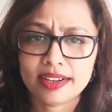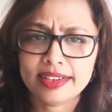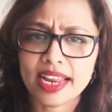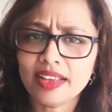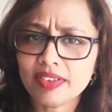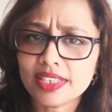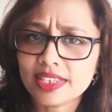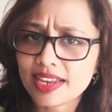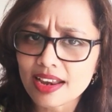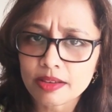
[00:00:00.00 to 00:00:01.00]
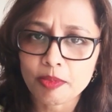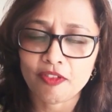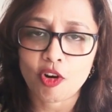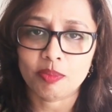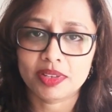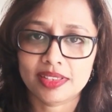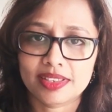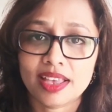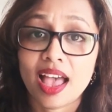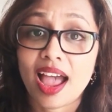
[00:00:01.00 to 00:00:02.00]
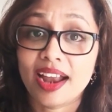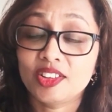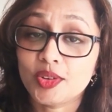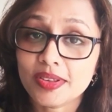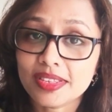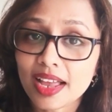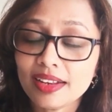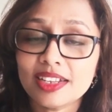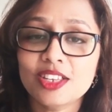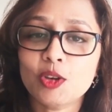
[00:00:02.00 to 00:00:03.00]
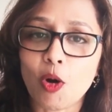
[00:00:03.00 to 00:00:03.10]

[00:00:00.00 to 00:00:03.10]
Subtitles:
deliver stellar performance, and the result is